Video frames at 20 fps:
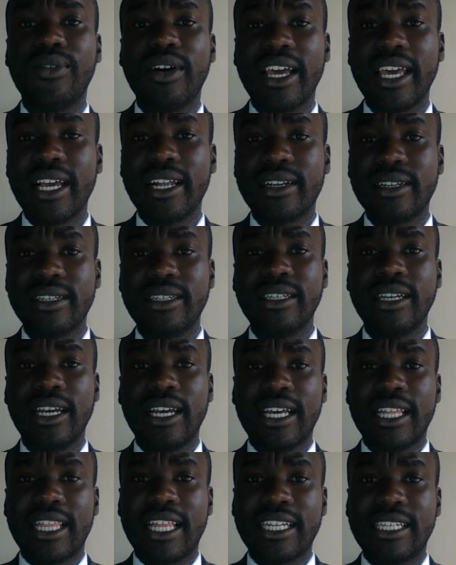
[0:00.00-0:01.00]
held
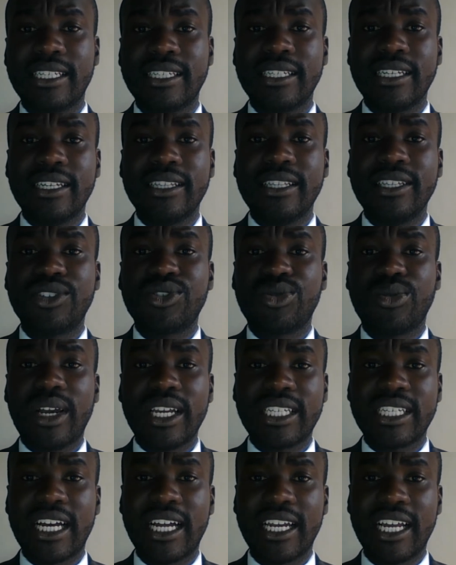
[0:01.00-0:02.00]
that this
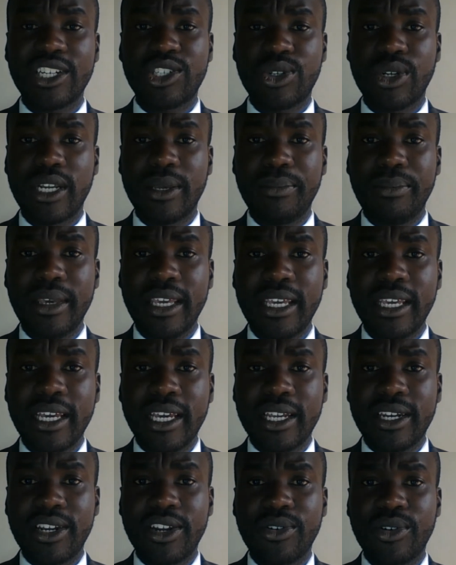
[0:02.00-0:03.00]
right can actually be
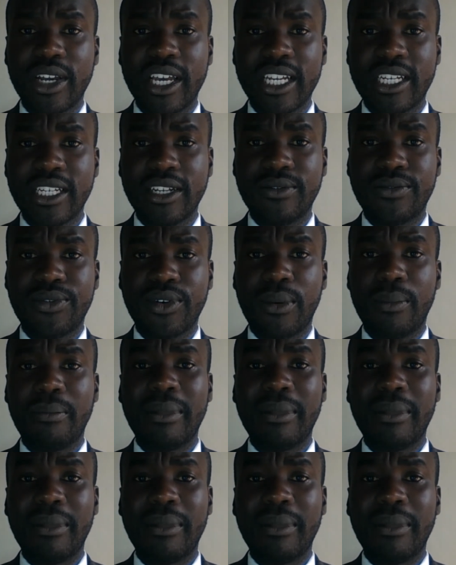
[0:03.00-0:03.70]
derogated from.